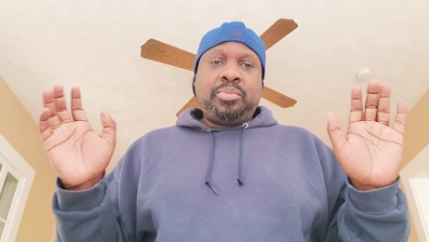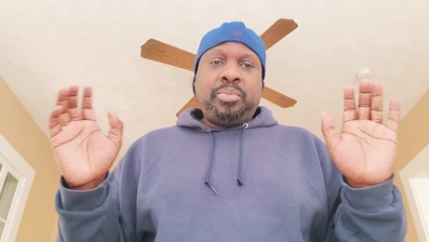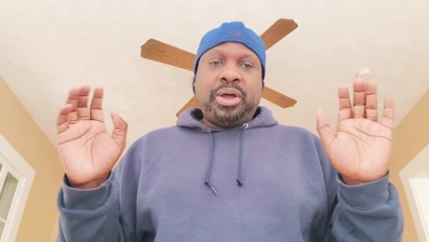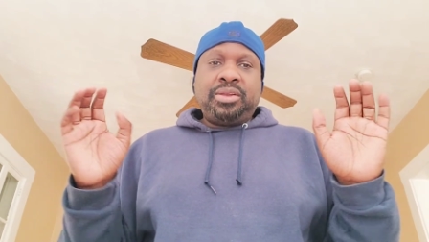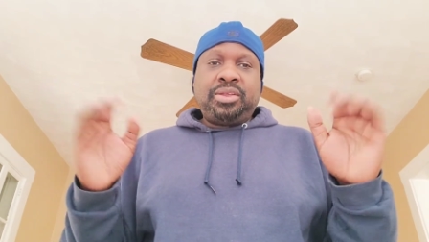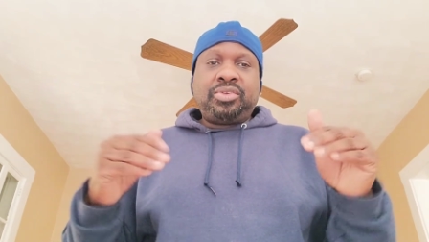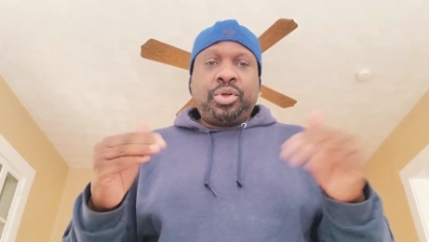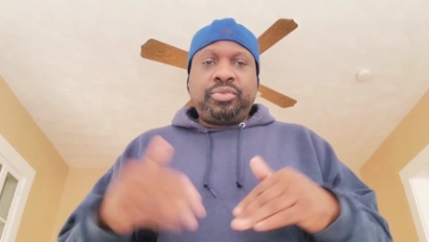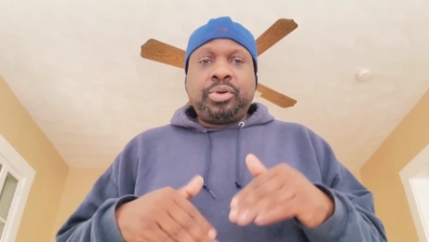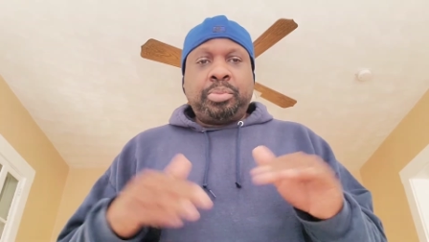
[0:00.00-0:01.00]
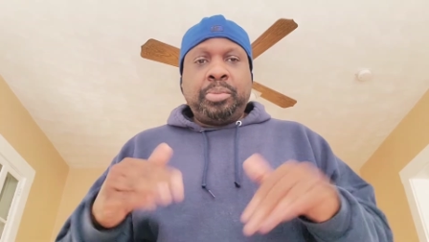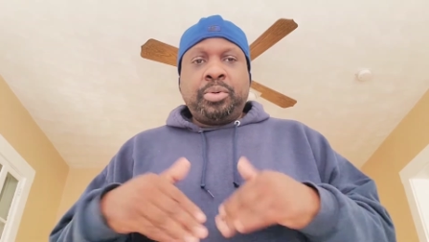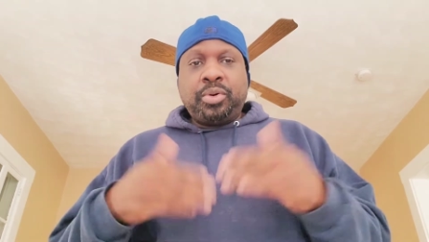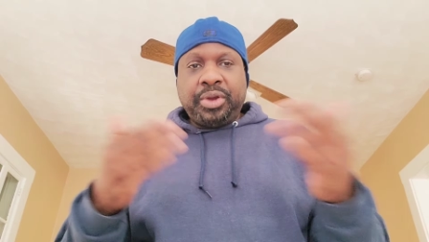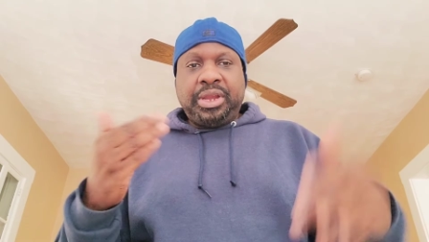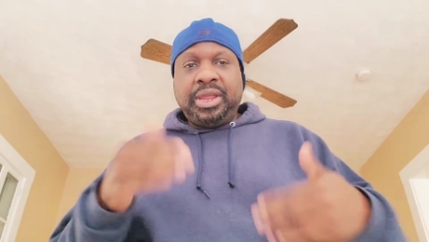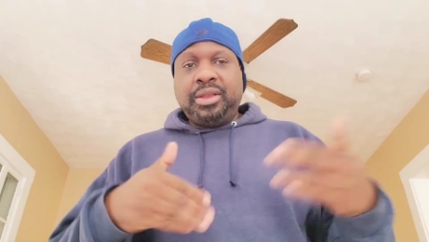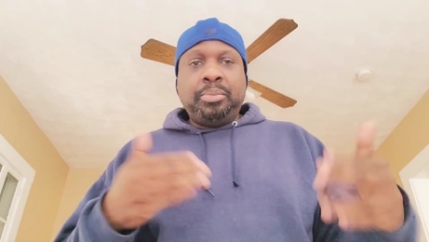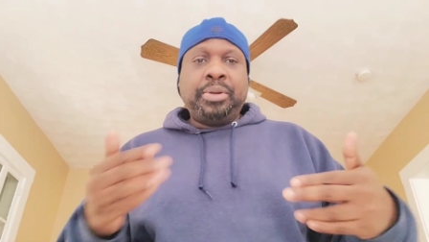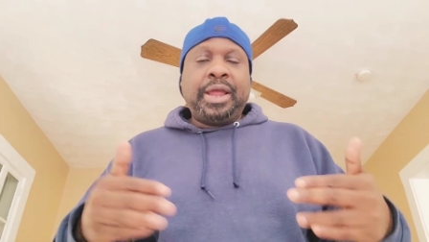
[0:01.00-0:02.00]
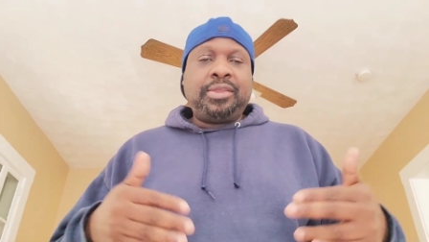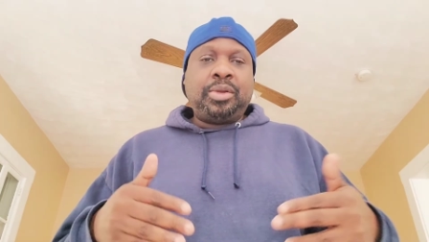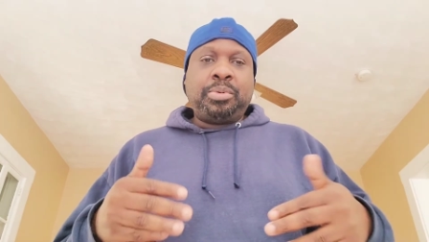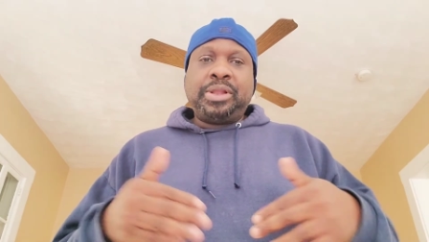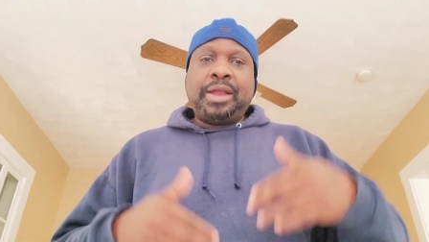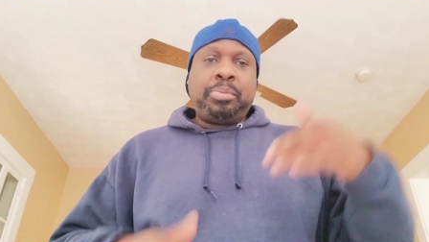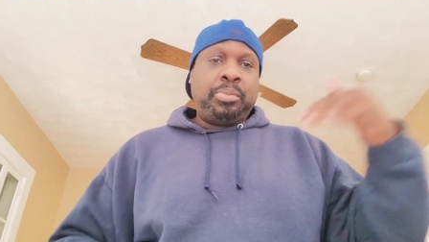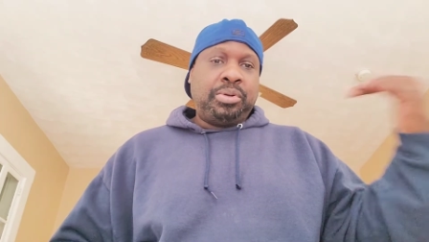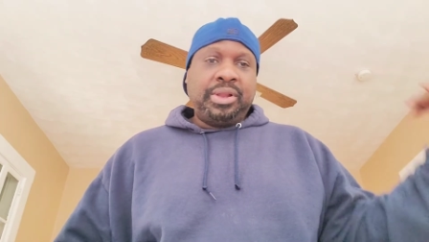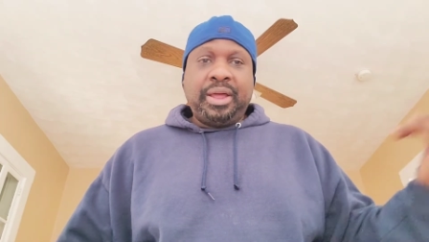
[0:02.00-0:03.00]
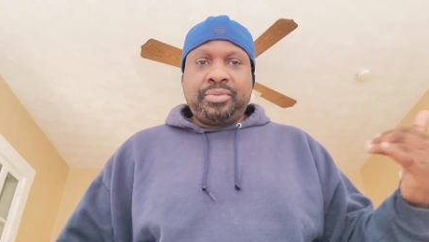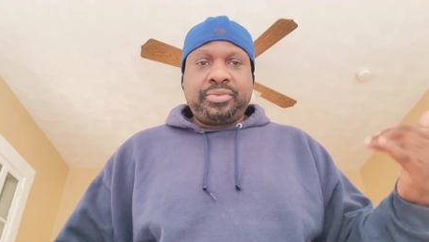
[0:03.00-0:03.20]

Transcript: But that's only for the people already in the black table. A lot of people left.